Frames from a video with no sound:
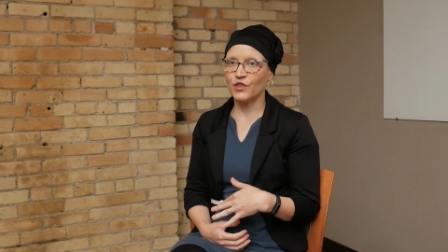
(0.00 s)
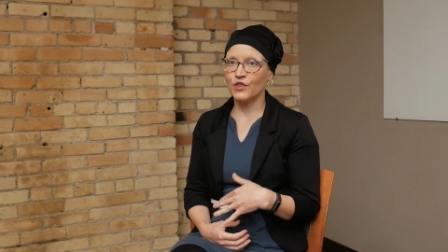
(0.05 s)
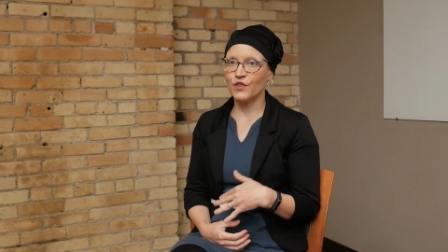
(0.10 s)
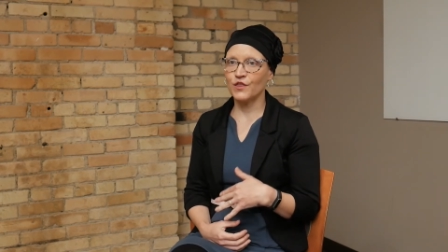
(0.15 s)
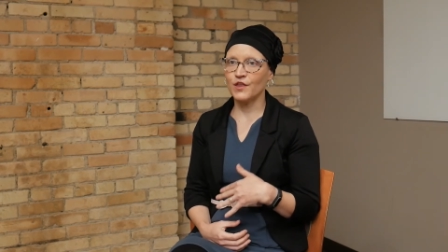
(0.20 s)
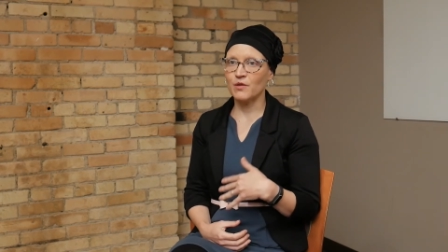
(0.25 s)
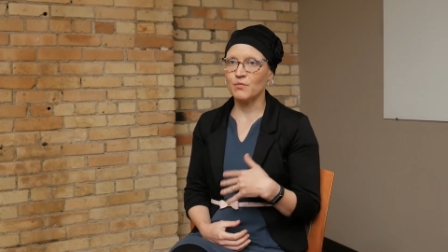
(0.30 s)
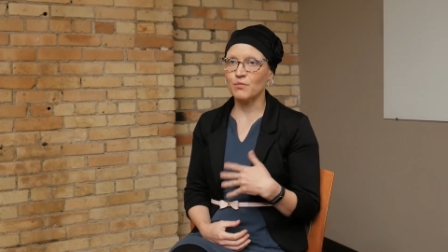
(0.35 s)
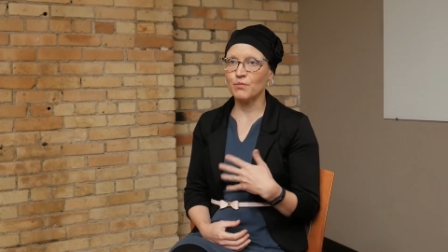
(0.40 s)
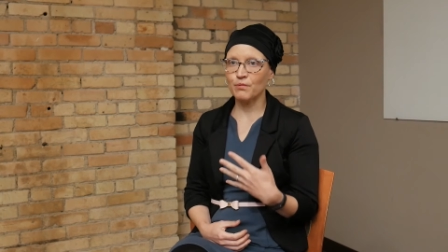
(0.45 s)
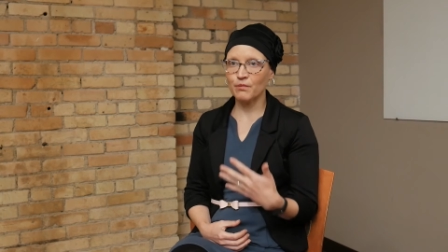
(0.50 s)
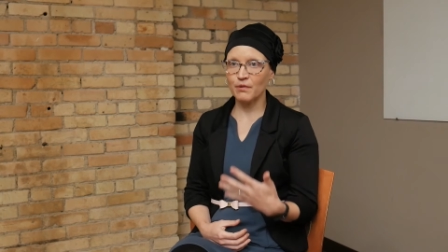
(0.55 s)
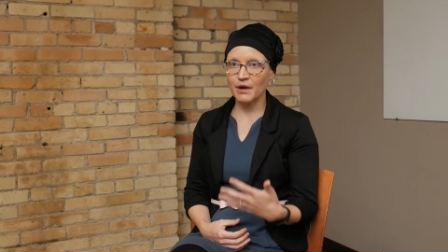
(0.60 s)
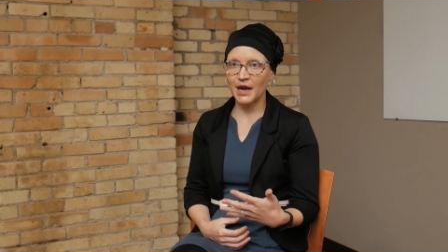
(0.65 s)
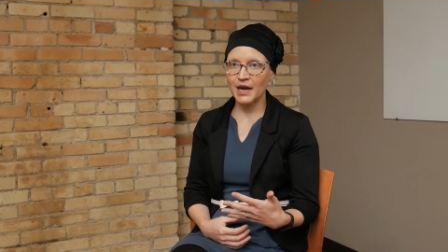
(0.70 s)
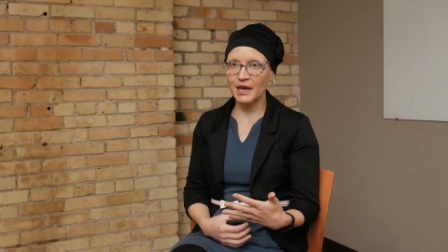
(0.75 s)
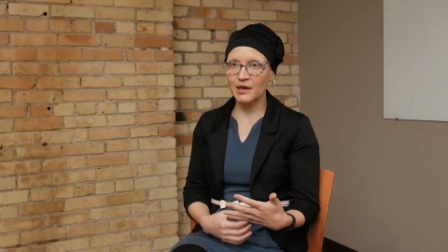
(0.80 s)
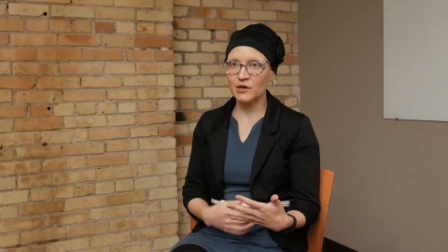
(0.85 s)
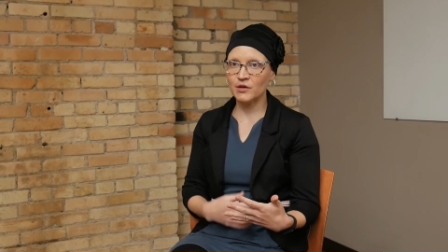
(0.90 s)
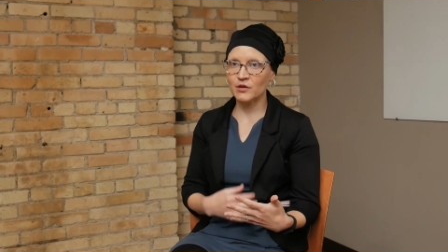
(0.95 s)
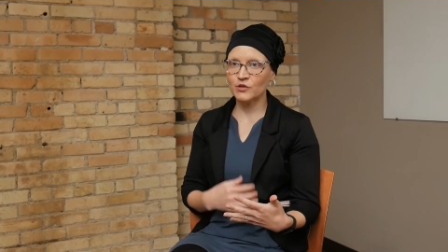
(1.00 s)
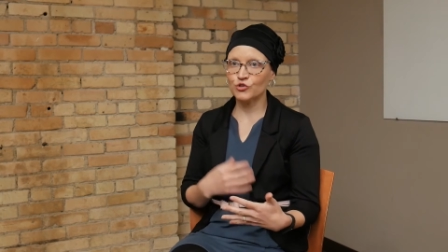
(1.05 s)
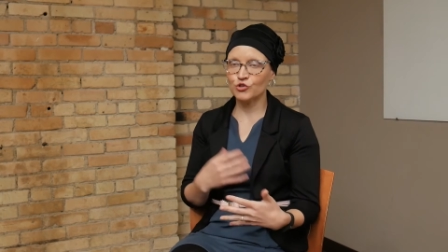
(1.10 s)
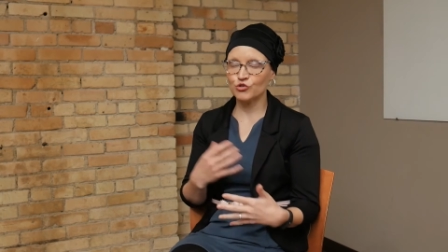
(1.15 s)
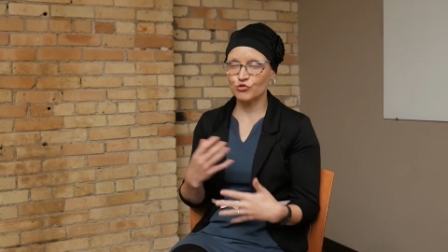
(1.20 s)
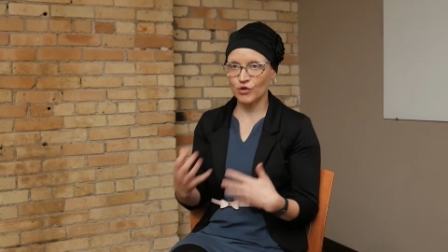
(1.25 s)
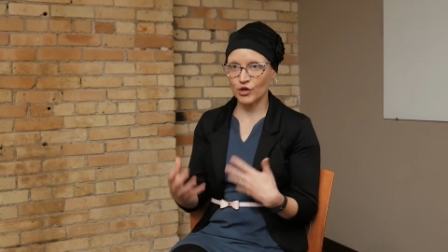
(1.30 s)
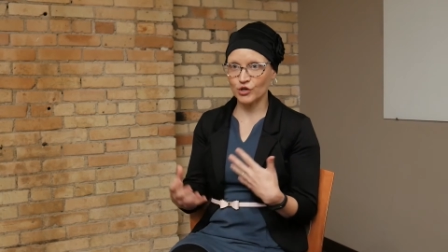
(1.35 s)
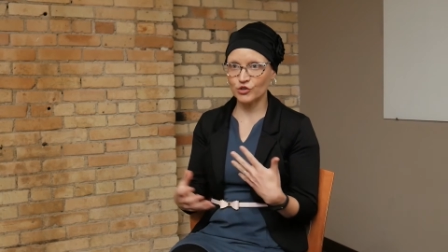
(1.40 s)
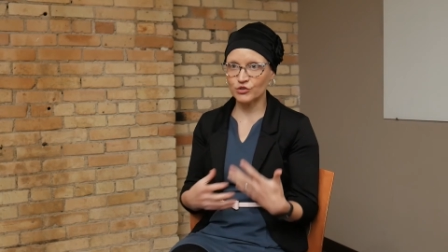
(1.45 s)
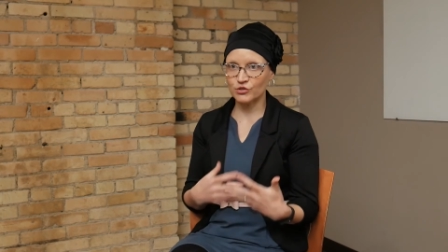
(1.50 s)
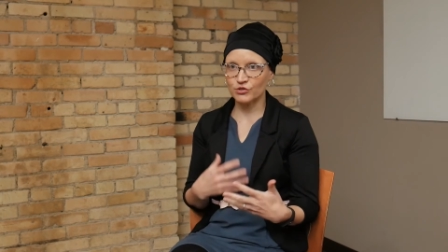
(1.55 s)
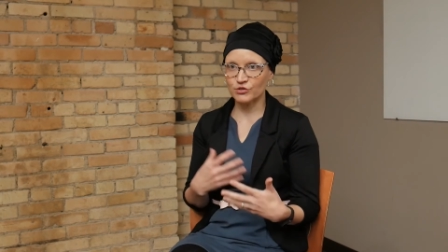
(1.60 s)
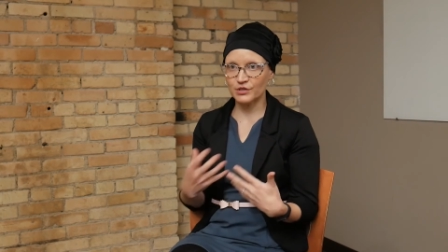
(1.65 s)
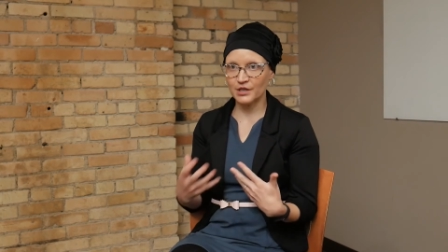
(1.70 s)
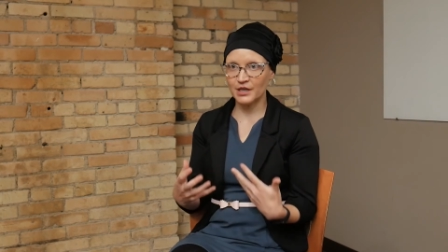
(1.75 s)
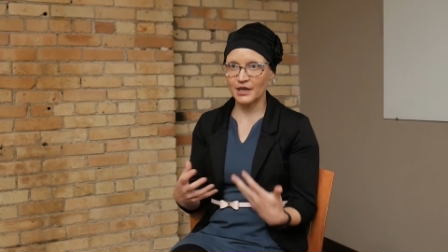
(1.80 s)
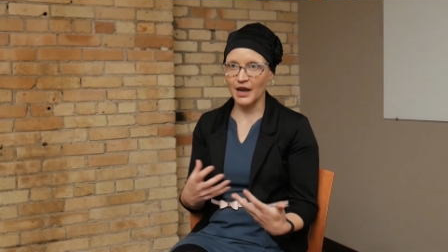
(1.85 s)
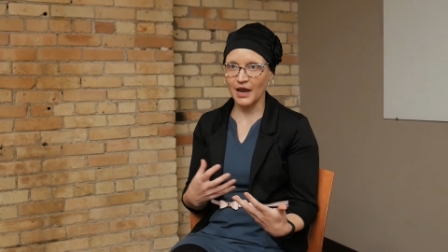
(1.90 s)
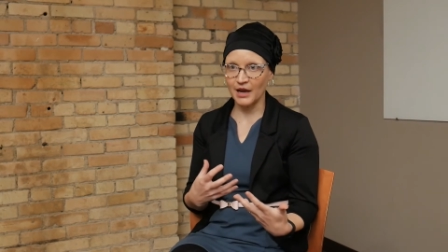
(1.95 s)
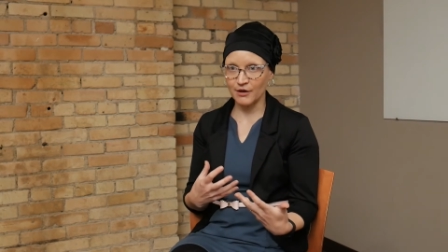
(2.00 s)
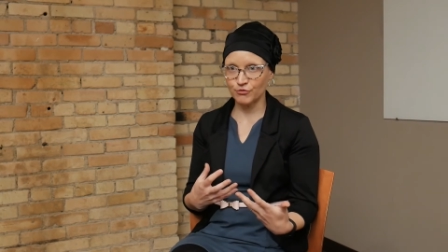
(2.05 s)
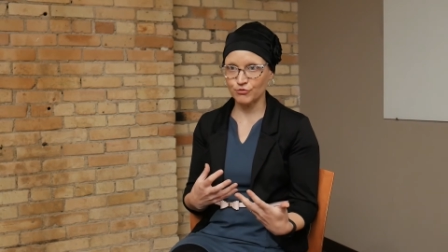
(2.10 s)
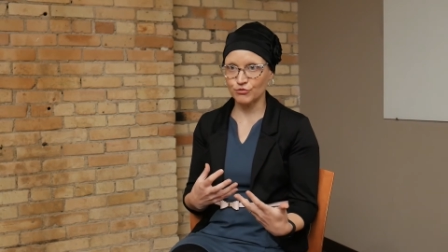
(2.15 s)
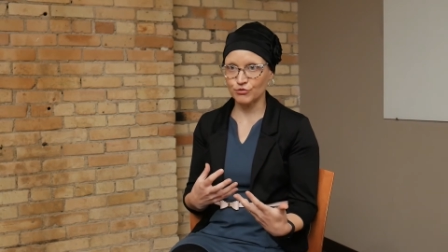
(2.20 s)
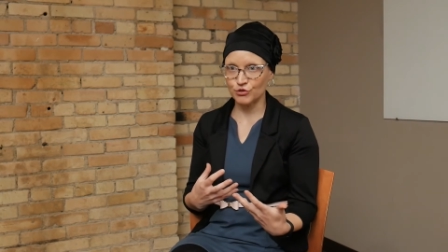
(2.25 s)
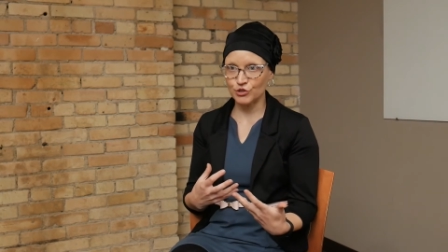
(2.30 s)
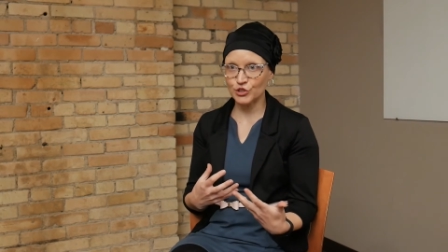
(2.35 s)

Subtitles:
the brain structures can actually